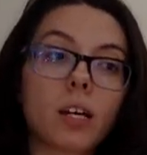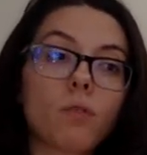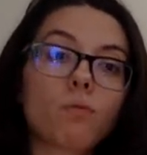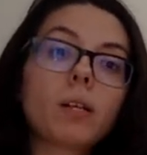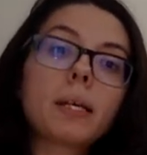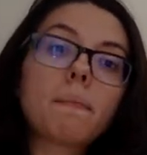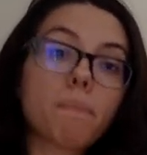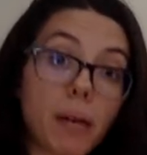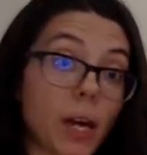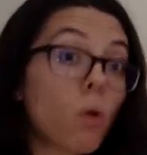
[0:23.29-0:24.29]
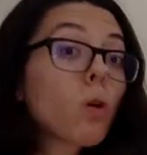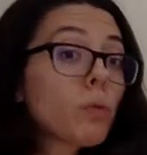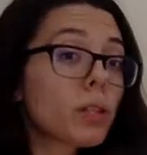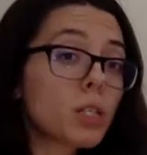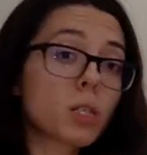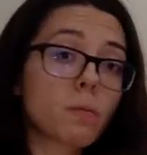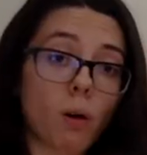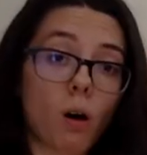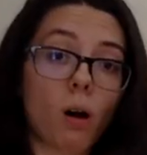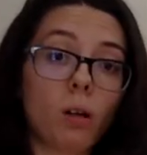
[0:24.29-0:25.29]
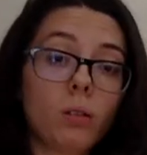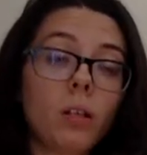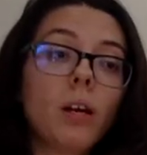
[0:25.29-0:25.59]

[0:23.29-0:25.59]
really big or really small